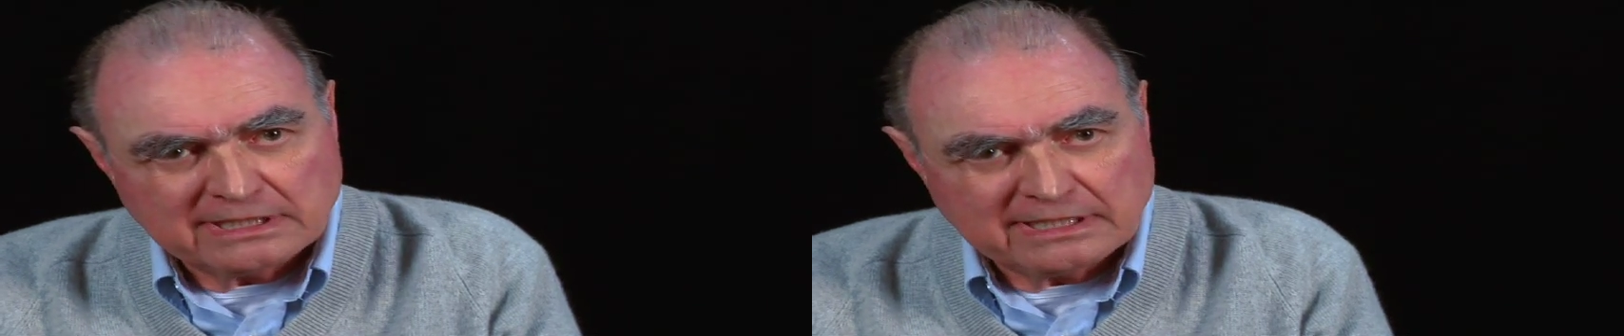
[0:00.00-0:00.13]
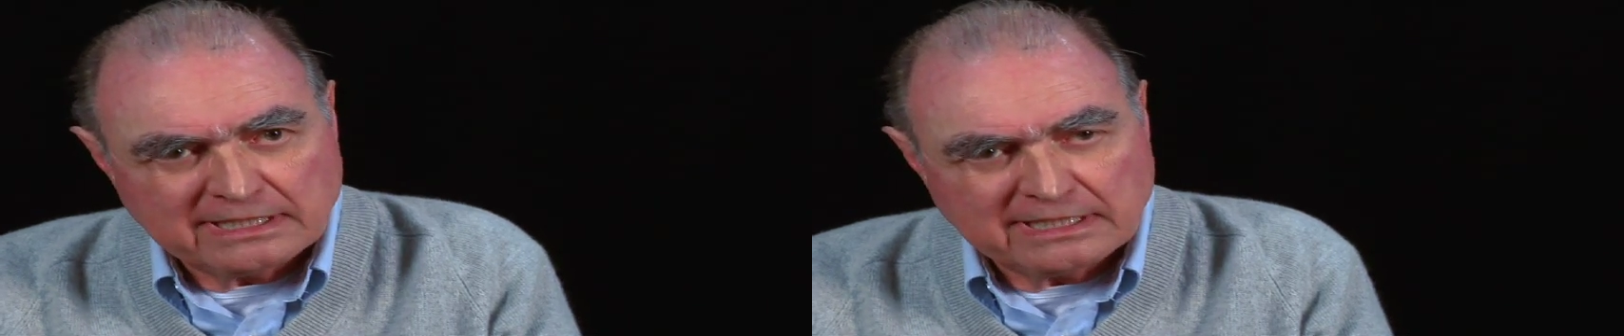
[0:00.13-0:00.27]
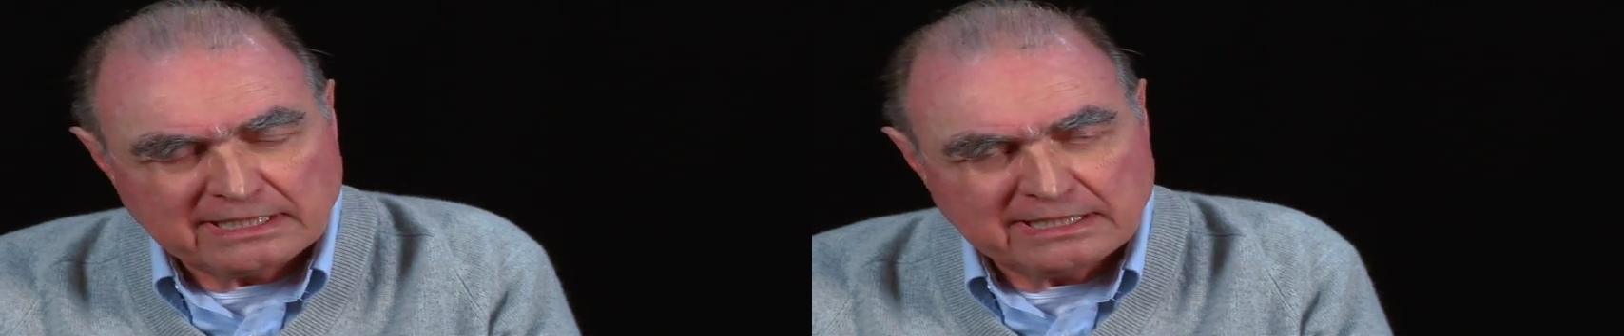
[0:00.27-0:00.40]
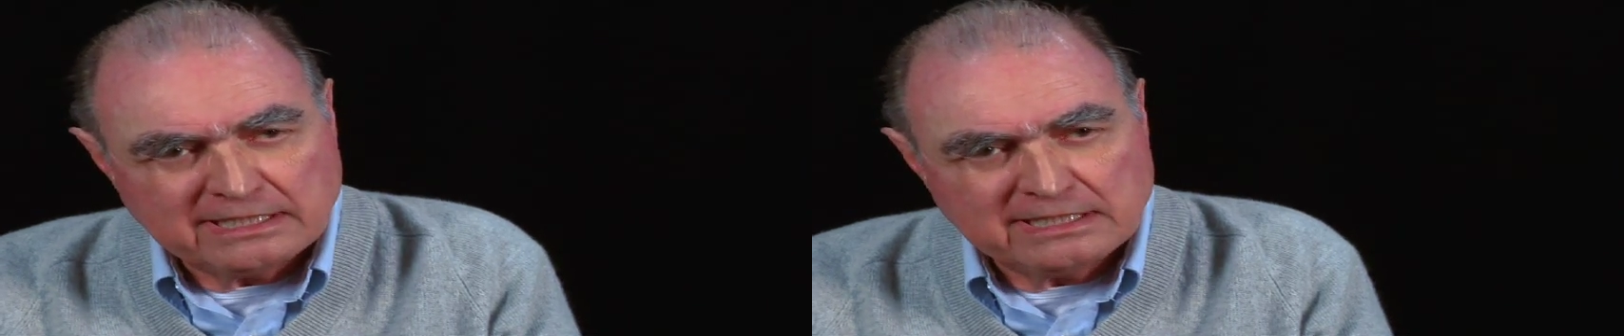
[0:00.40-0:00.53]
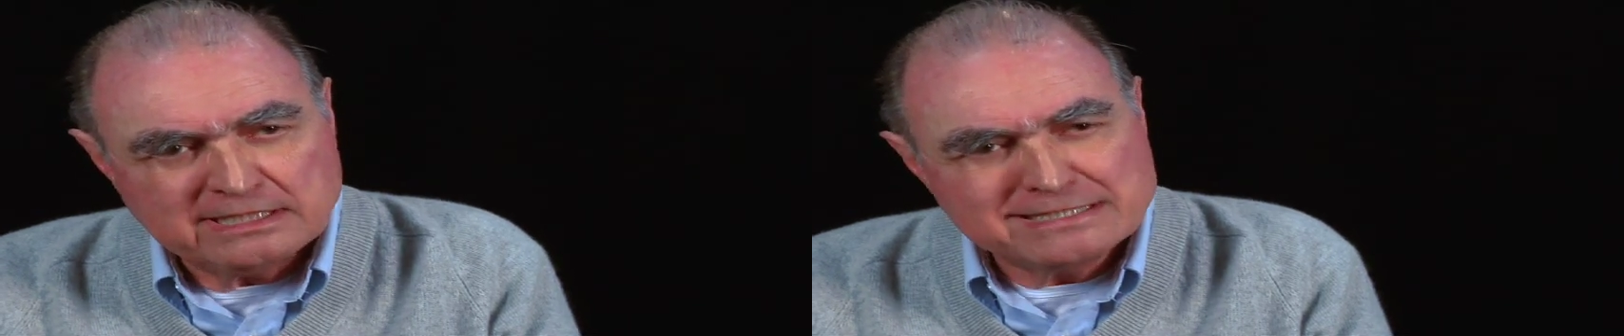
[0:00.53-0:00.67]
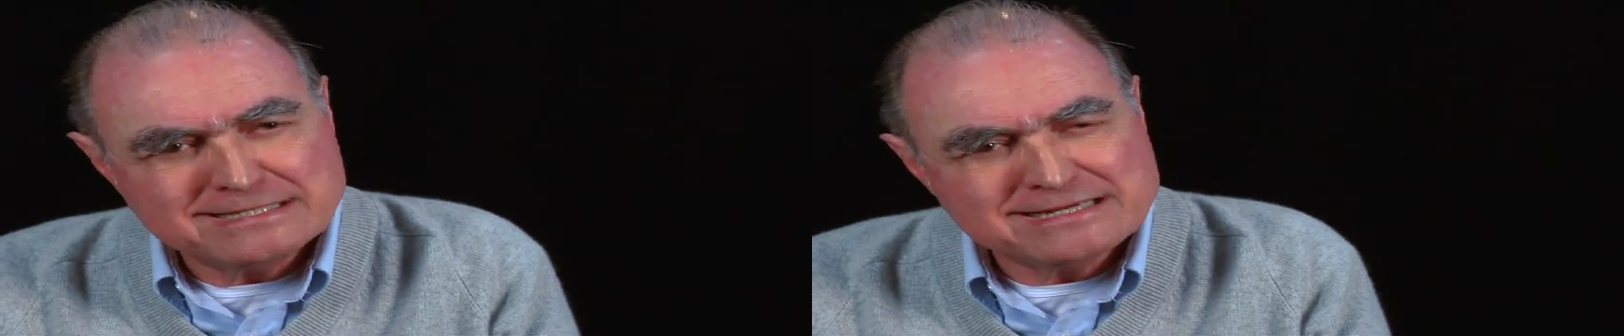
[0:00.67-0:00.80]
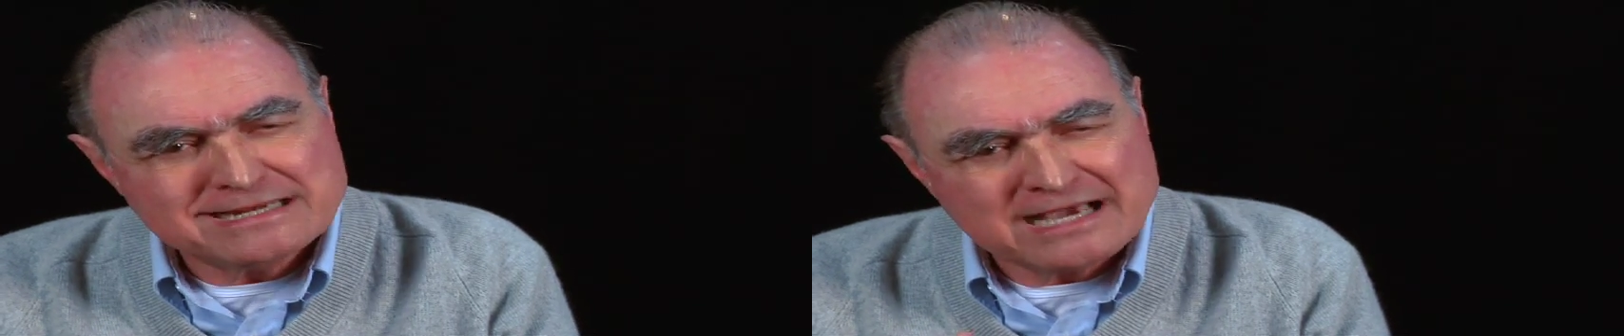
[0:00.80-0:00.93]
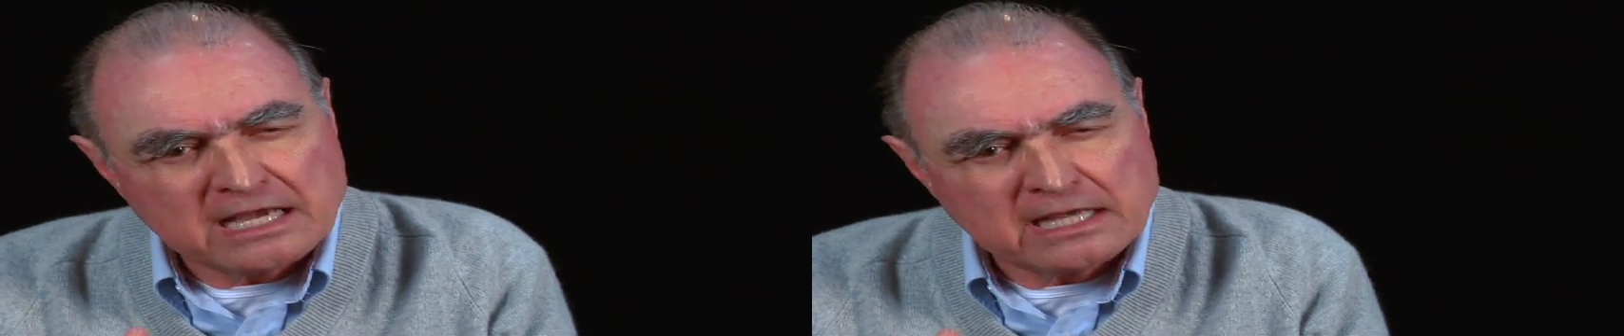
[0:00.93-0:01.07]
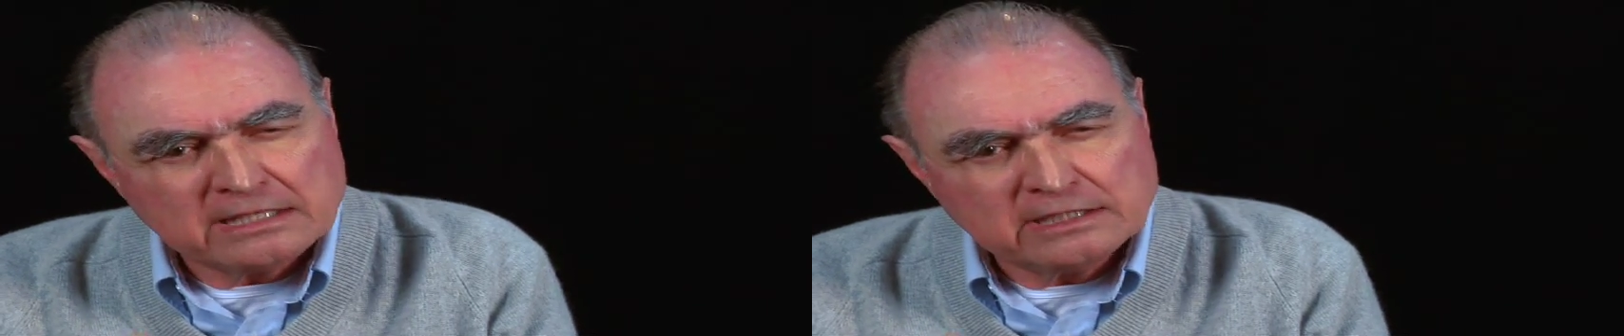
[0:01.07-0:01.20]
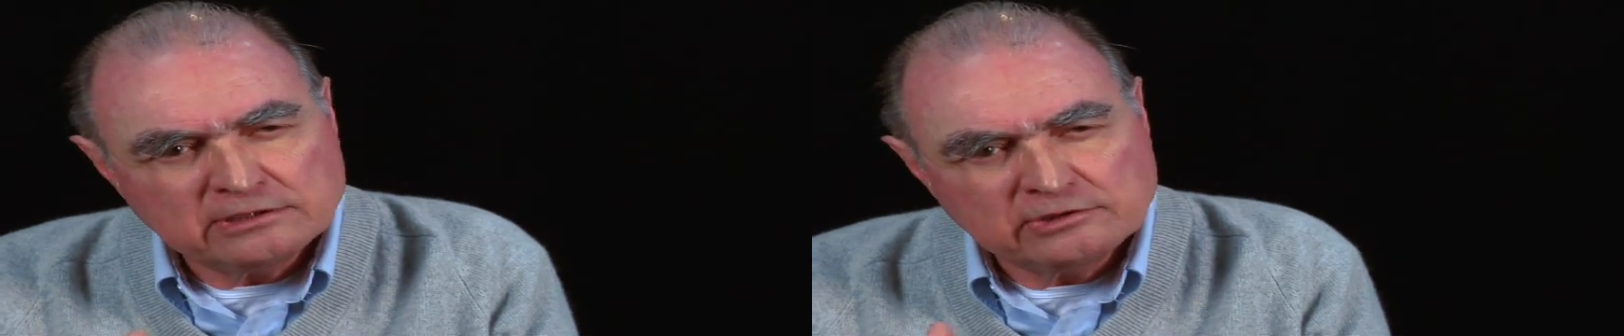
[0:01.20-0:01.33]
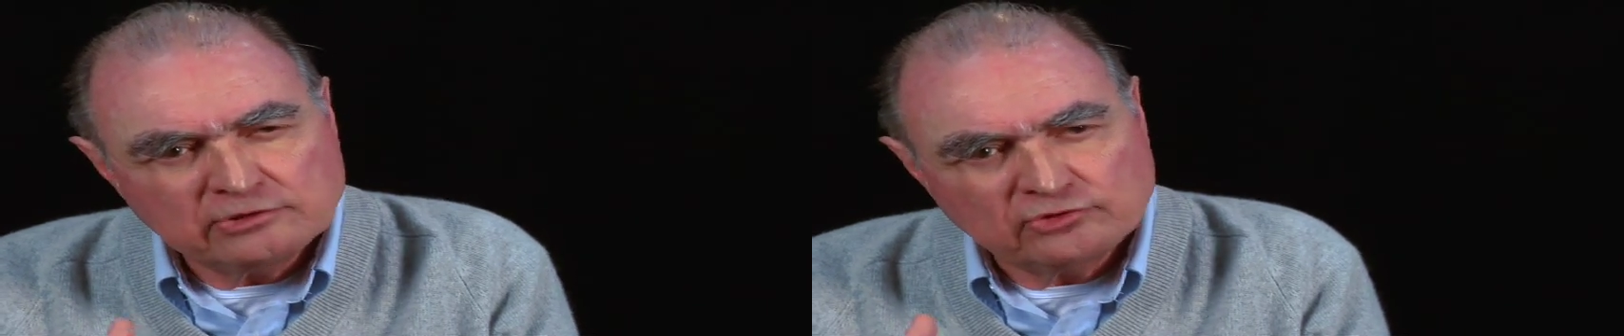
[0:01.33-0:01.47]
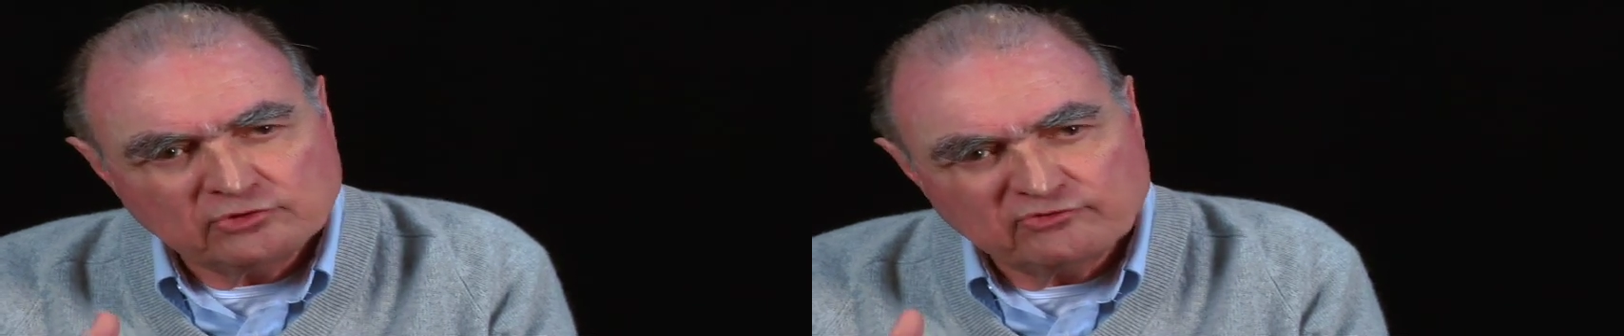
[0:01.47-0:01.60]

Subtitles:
a 9